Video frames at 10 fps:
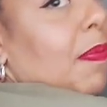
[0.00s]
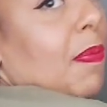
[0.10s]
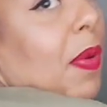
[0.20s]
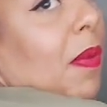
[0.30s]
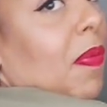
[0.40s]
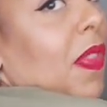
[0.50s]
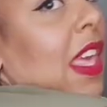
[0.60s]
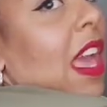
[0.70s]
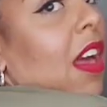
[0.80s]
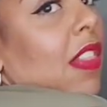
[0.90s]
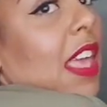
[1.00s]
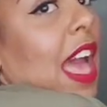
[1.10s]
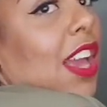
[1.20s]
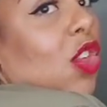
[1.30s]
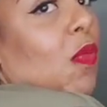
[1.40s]
The
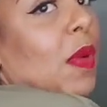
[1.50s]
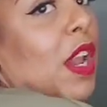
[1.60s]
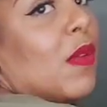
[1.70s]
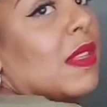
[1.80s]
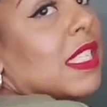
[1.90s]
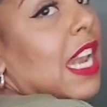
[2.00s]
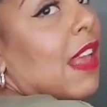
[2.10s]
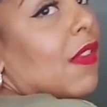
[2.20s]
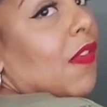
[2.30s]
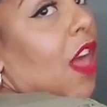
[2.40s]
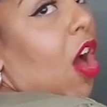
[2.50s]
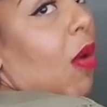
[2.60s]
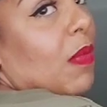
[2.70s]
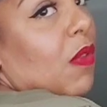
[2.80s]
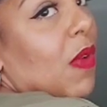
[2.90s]
actual balloon sleeves of the
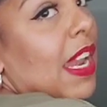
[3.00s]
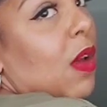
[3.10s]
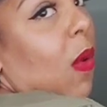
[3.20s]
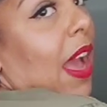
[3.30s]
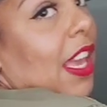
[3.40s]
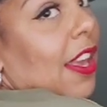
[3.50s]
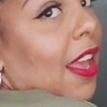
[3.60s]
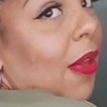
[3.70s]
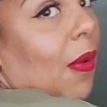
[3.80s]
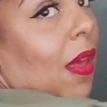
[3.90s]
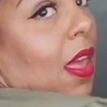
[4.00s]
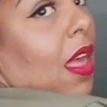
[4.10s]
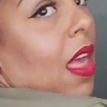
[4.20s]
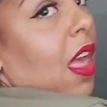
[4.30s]
arms are really quite cute.